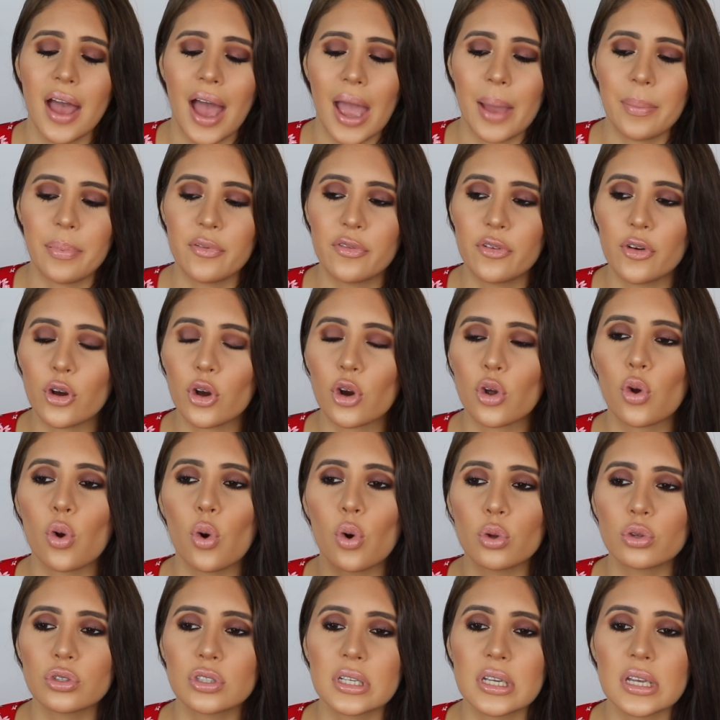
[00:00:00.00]
I prefer
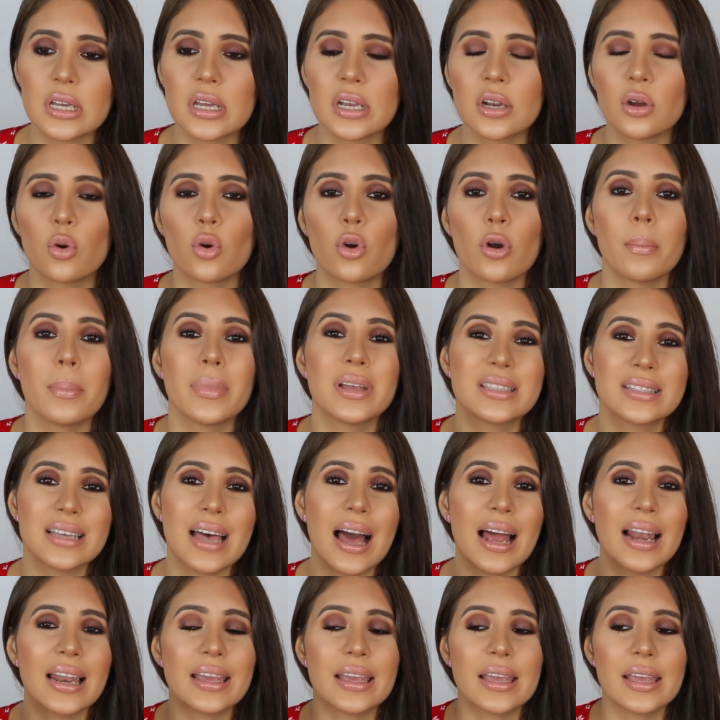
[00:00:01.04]
golden or
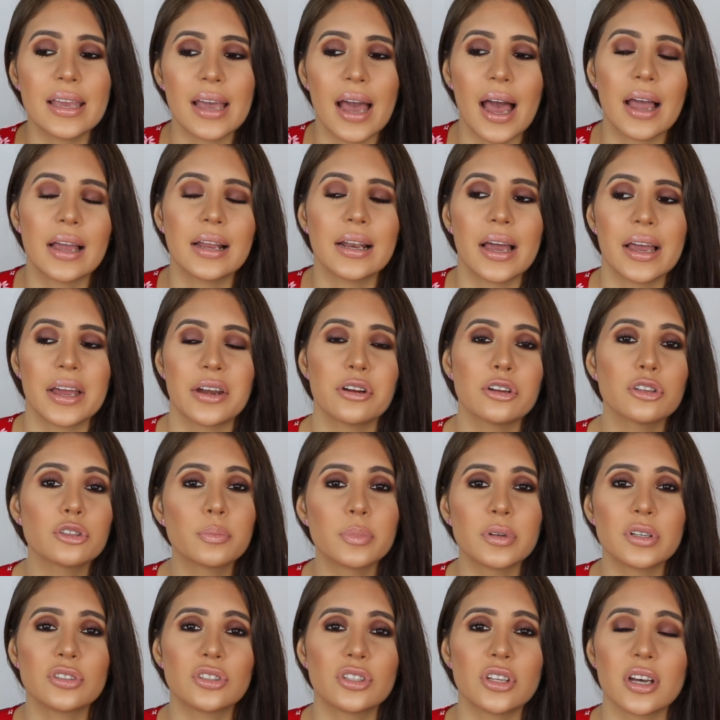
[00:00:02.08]
metallic-y highlighters,
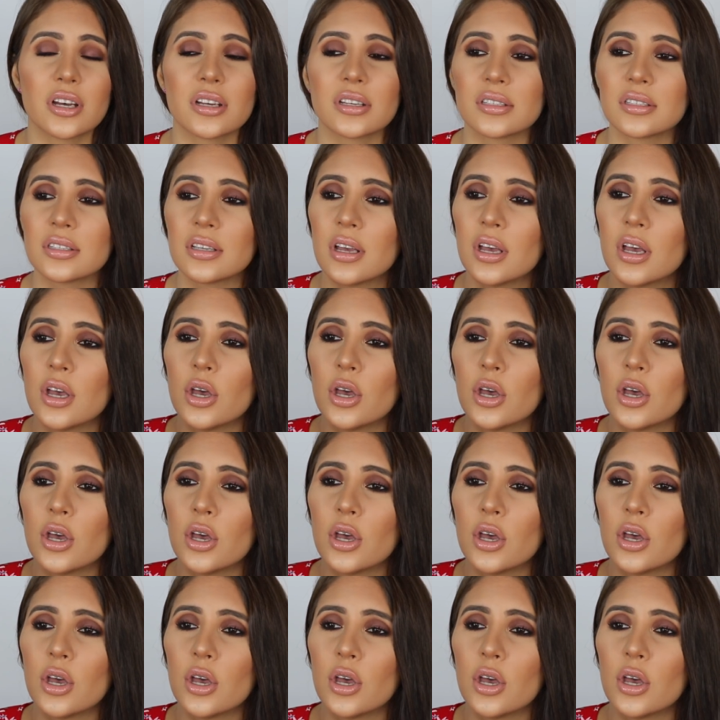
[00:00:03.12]
but just